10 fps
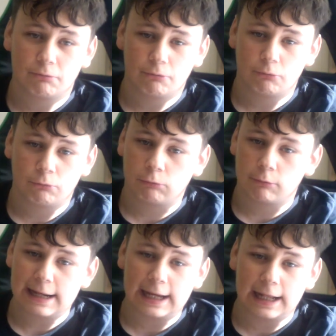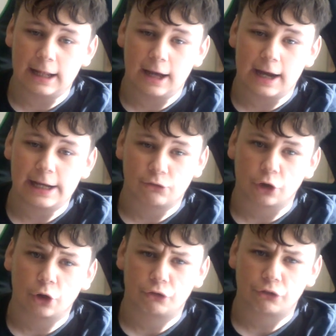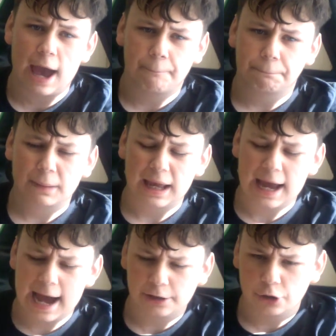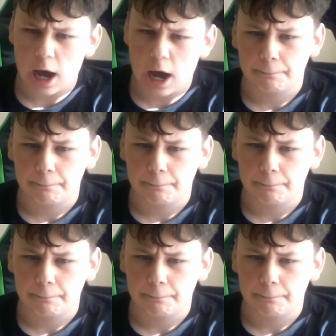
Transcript: really, like, it's a good scare. And